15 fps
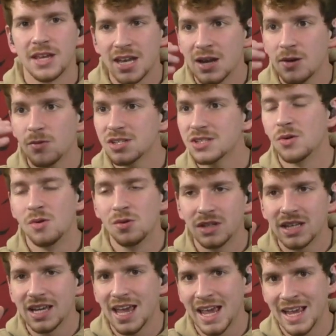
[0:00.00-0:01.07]
And it was
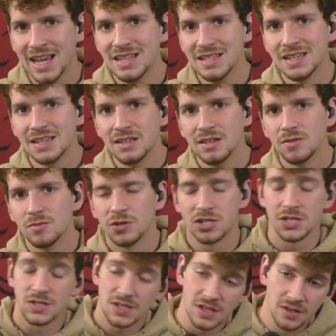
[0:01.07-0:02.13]
only 8, which
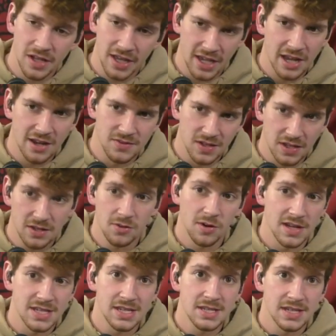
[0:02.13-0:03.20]
is still like kind of like
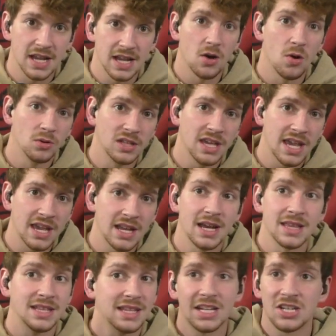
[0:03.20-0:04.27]
crazy saying only 8. I
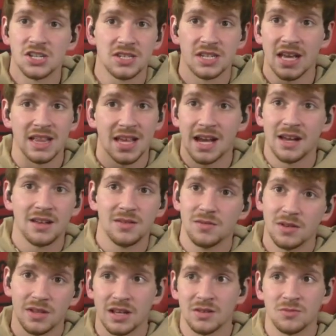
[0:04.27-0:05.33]
think that just
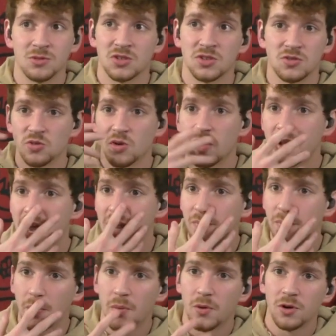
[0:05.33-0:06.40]
it was drawn out of
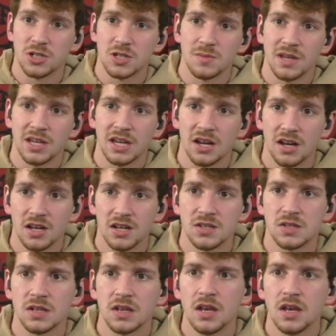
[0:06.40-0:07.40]
proportion because